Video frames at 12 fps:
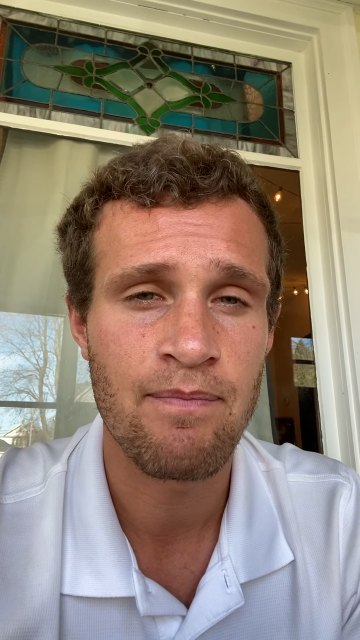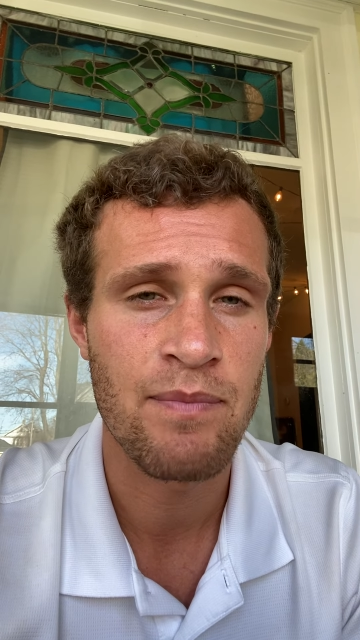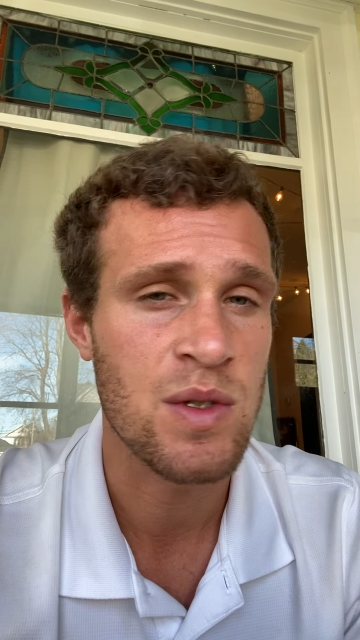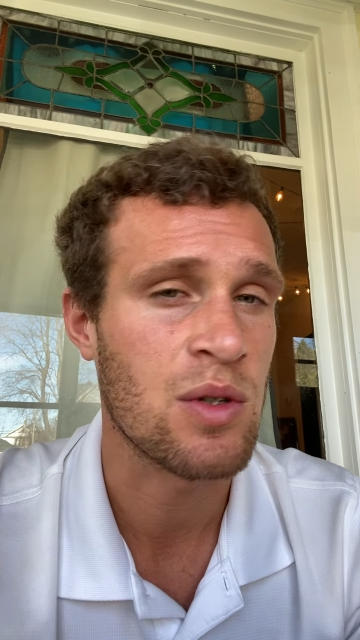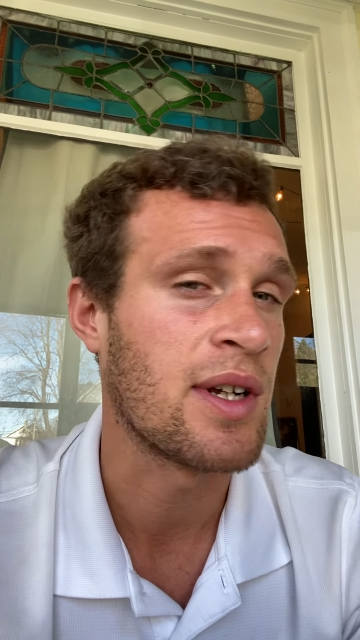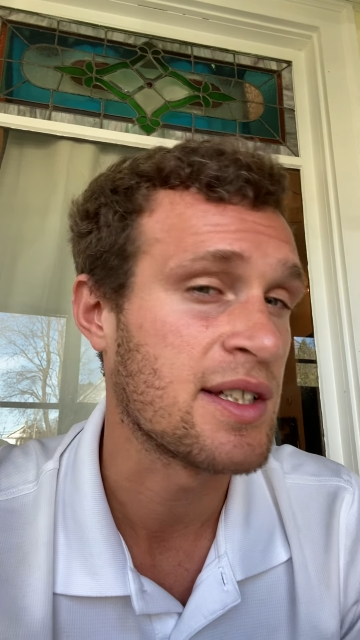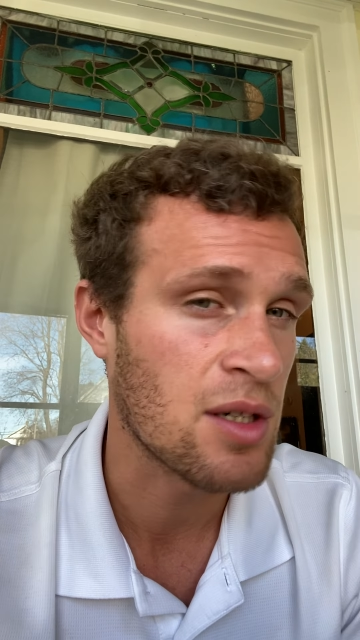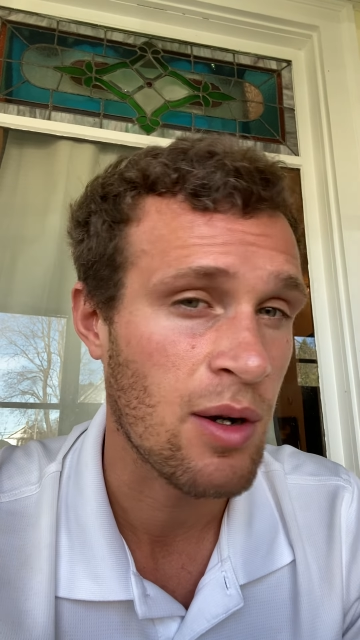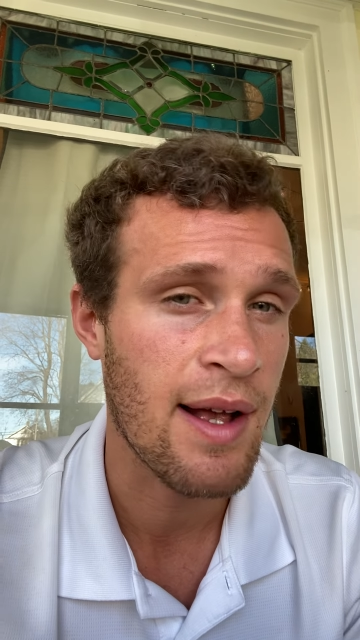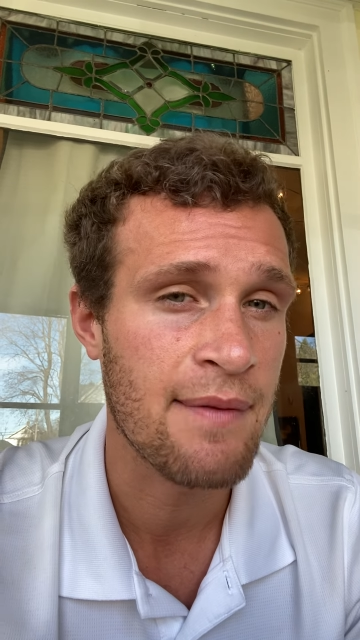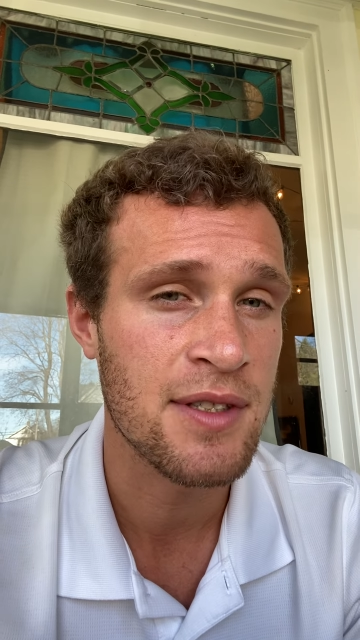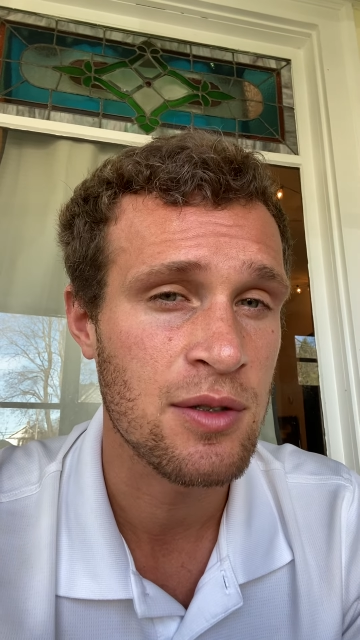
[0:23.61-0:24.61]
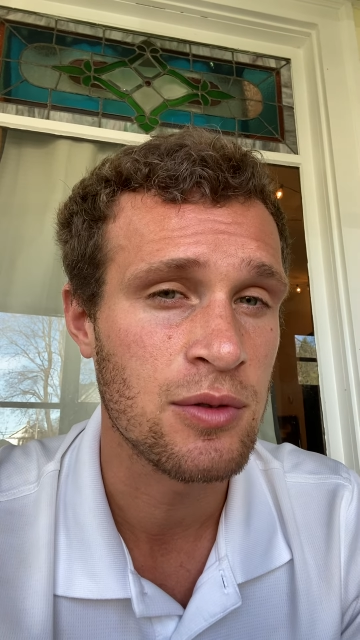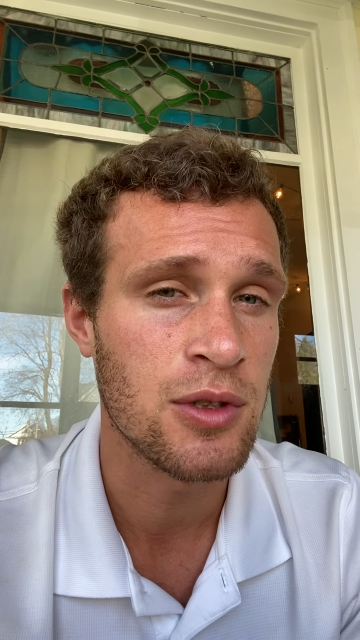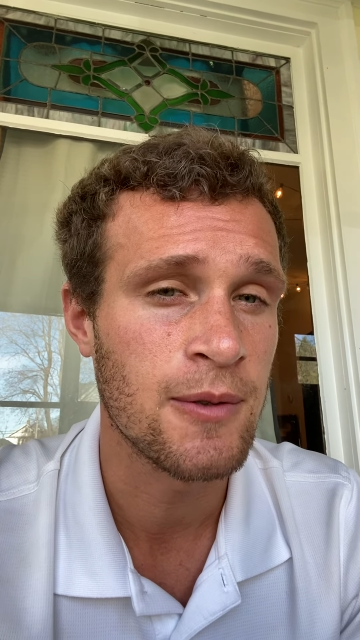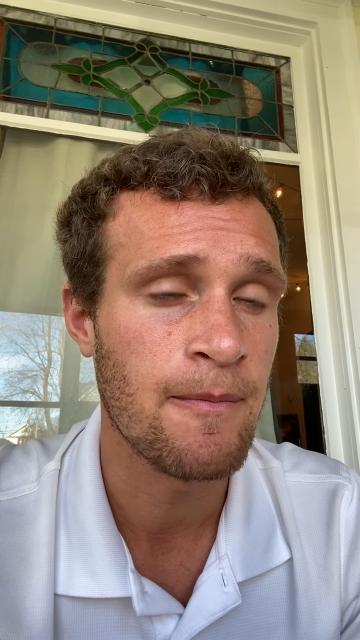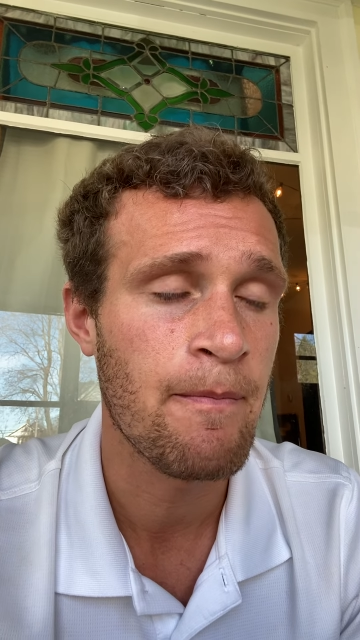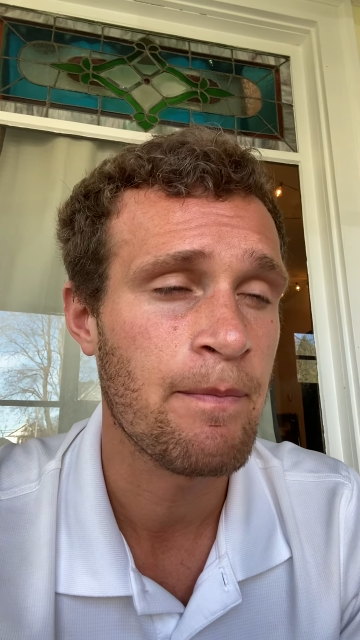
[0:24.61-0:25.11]
So you guys don't have
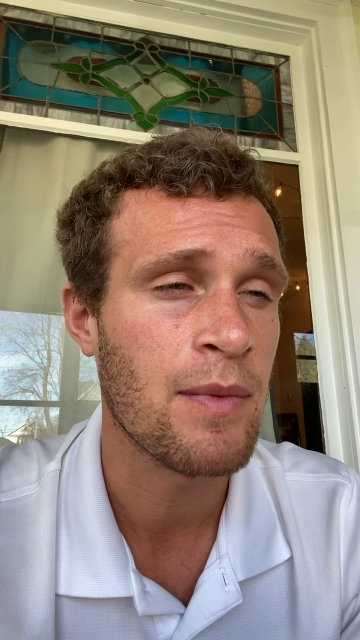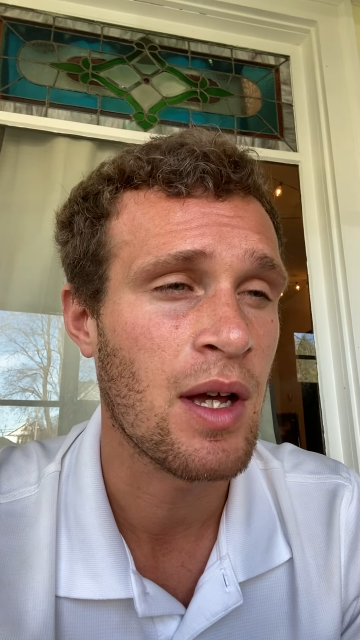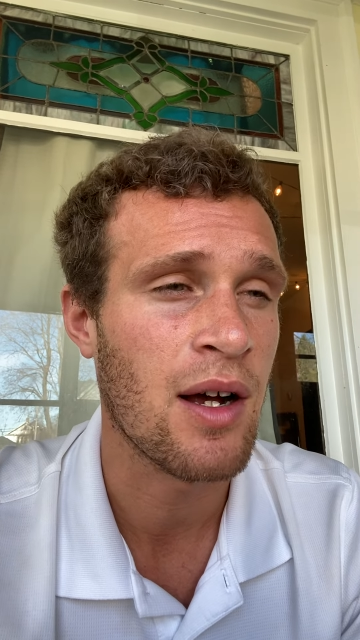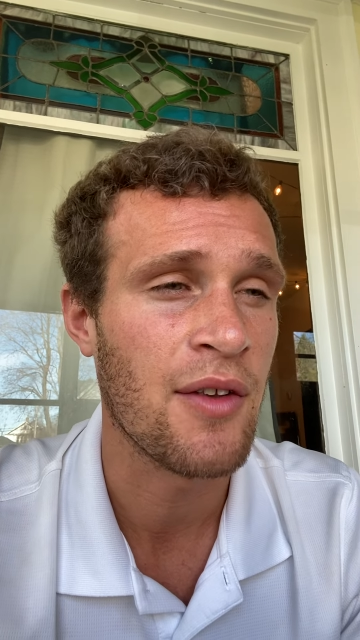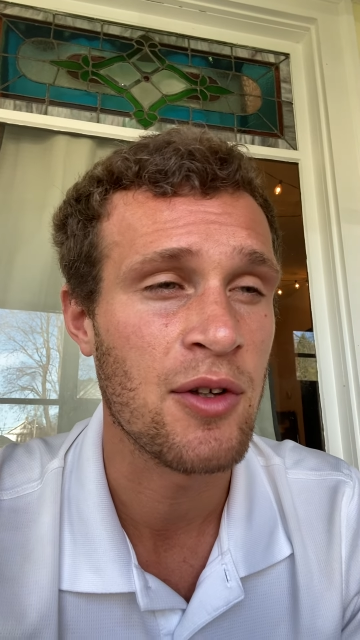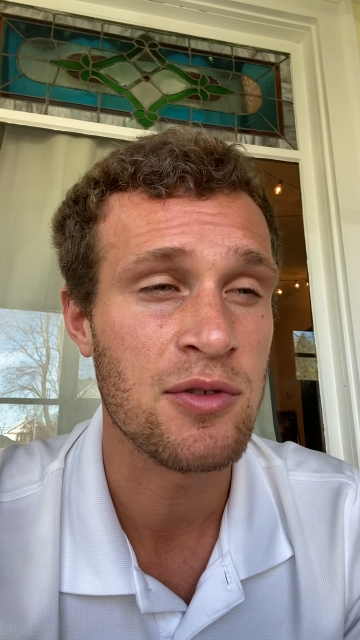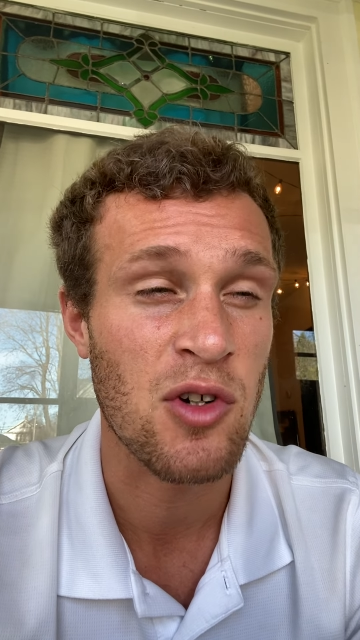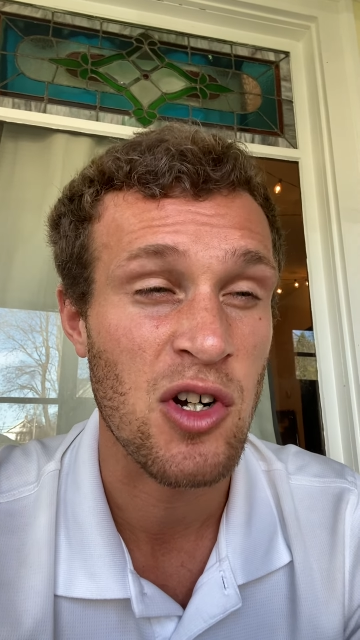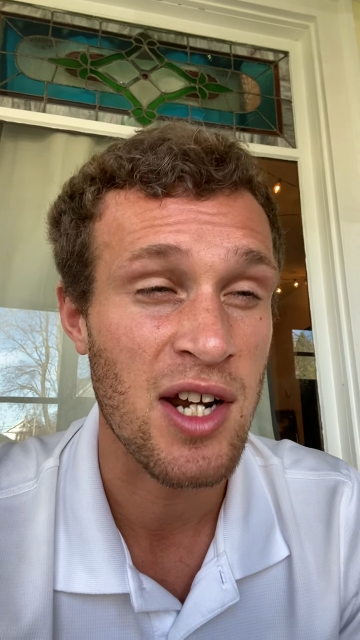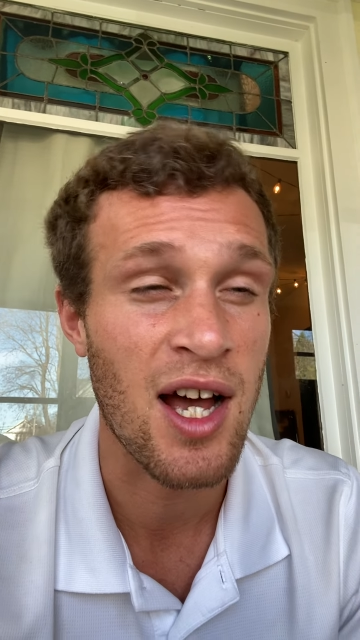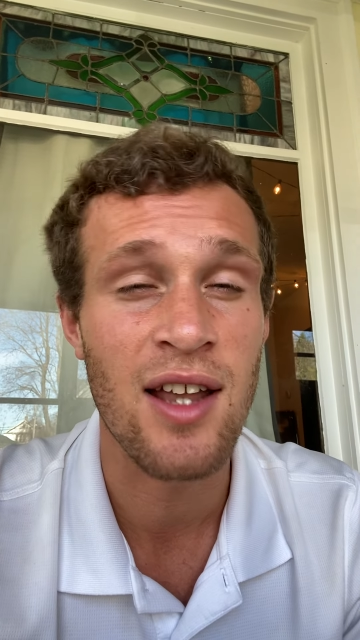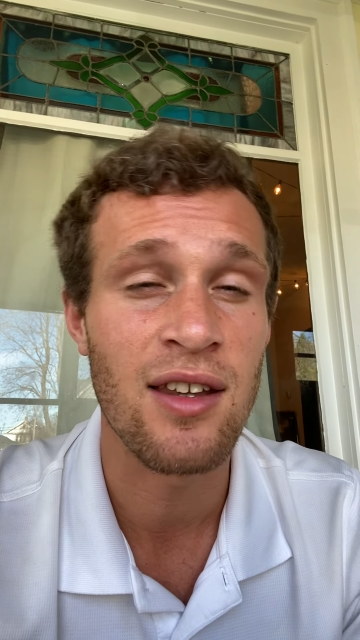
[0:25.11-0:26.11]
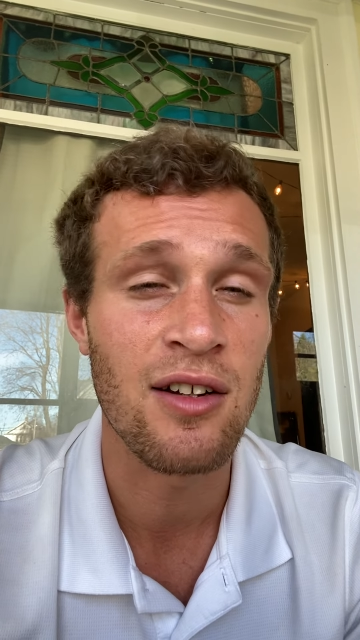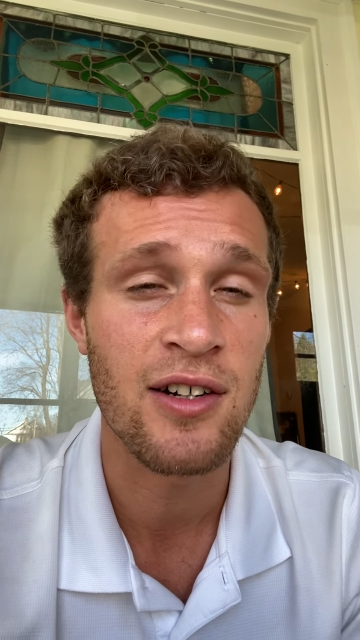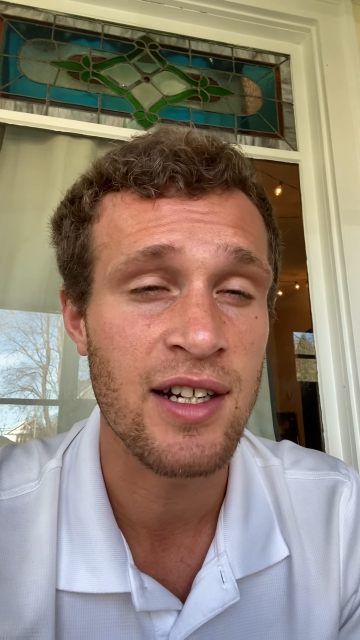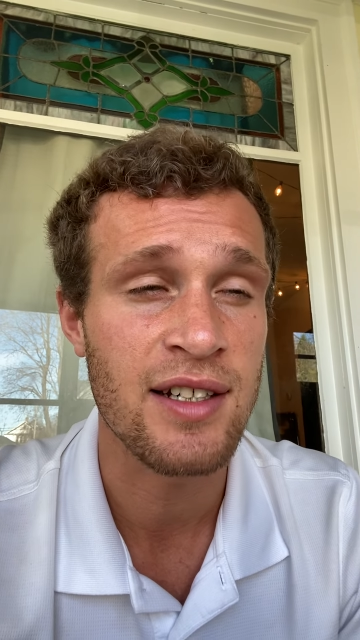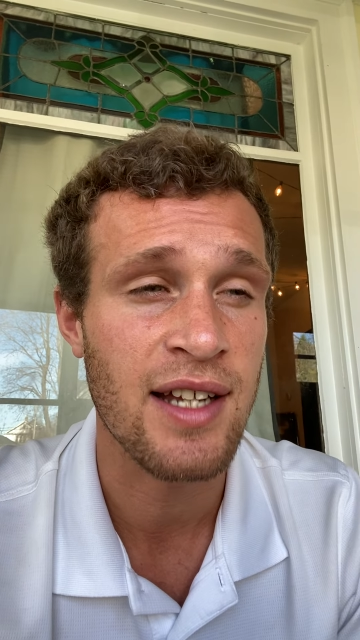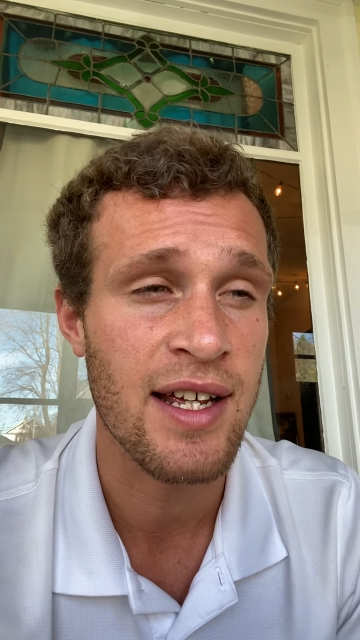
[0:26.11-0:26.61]
school. Those are
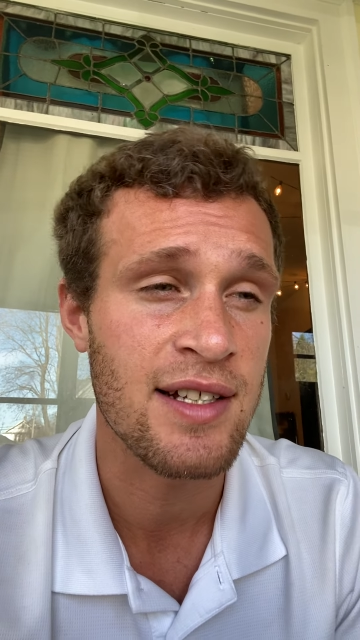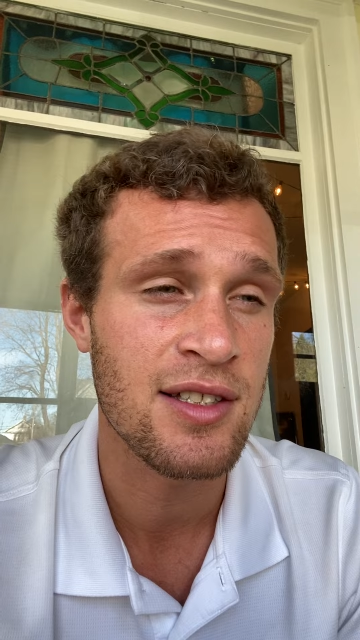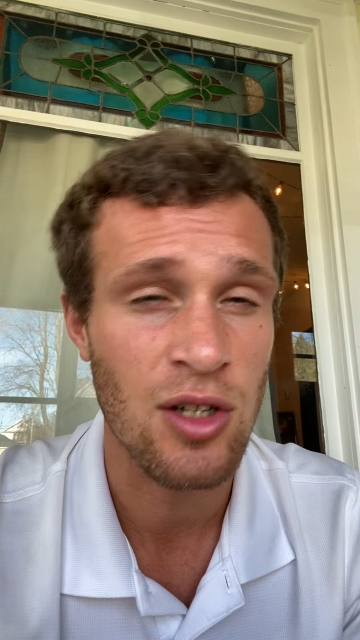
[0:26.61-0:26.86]
non-learning days,